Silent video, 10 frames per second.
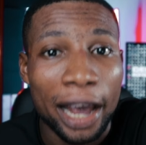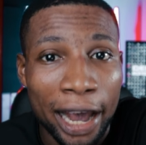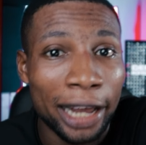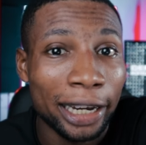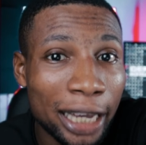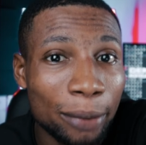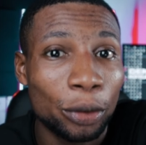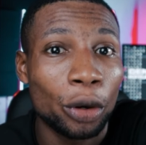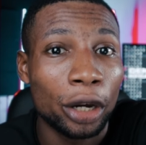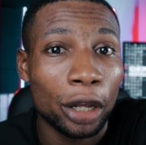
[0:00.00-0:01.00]
and
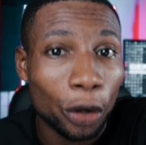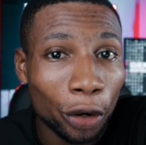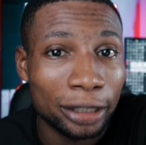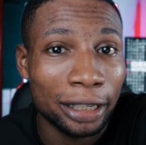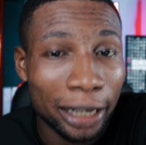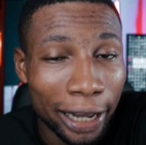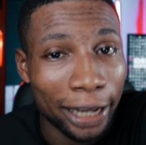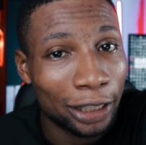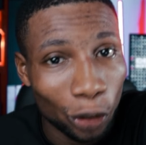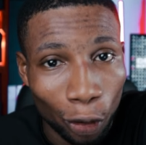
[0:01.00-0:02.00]
keep you on the cutting
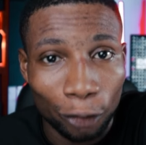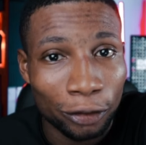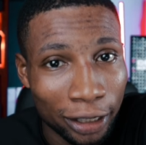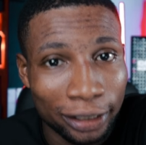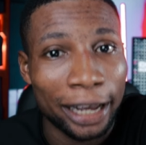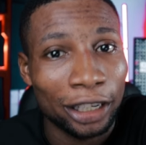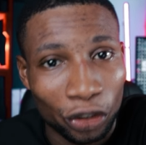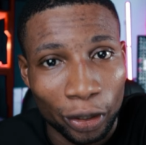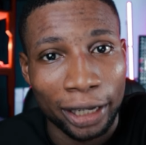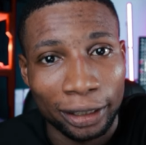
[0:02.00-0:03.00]
edge of design
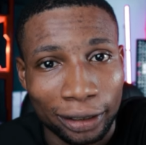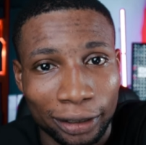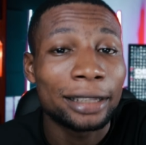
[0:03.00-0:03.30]
trends.